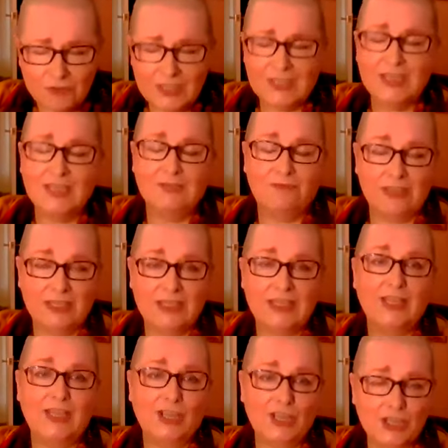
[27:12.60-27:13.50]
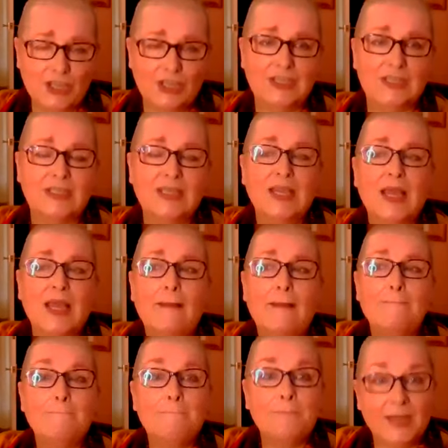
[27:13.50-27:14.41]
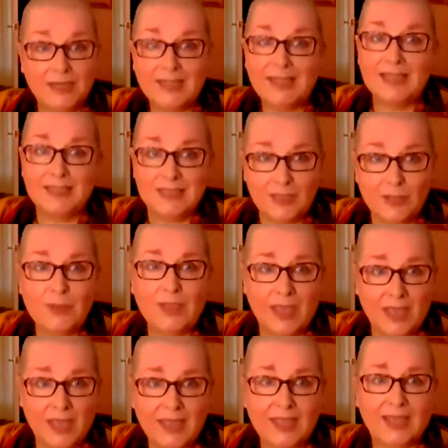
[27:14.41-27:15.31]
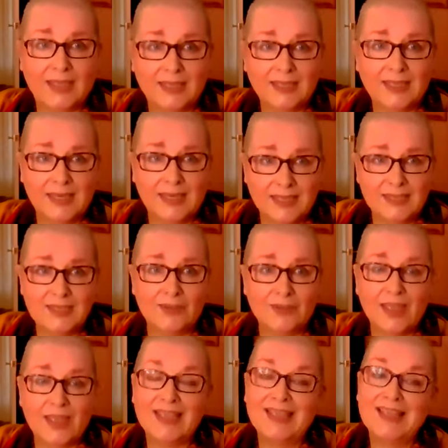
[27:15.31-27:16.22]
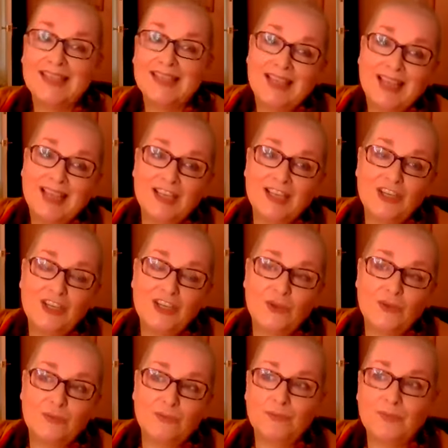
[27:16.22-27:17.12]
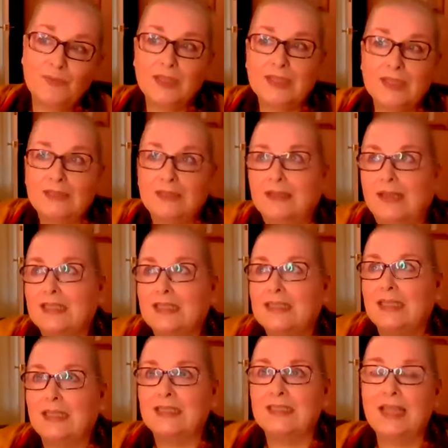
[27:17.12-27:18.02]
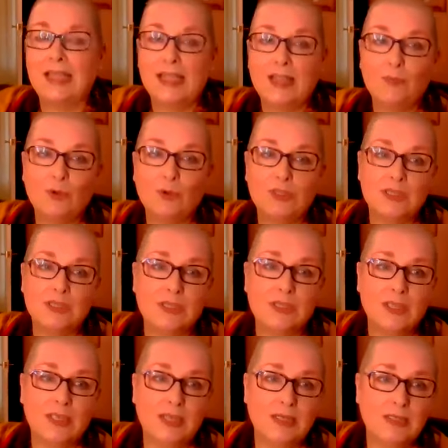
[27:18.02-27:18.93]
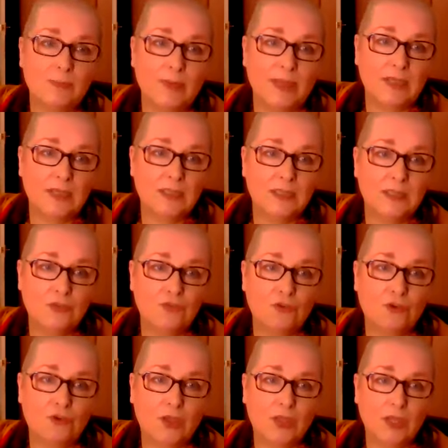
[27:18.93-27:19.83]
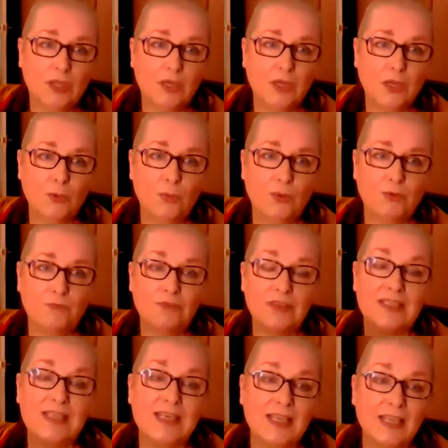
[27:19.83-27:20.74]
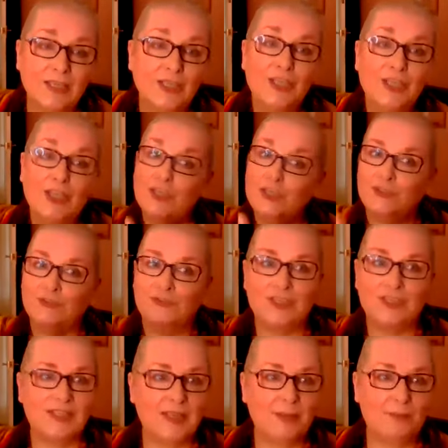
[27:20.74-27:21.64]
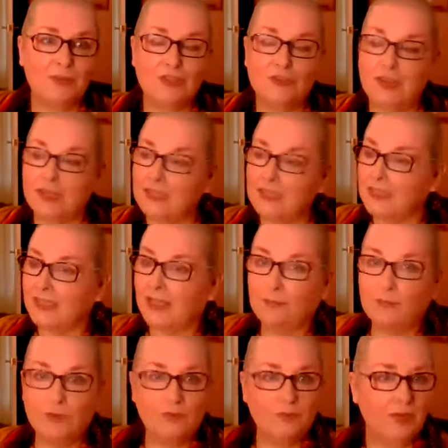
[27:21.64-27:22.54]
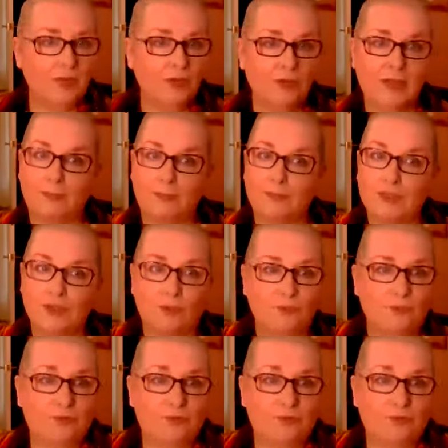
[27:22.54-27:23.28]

really, really hurts, but it is okay. It is okay. And the classic saying, what doesn't kill us makes us stronger, we're resilient. You just demonstrated that moving your laptop.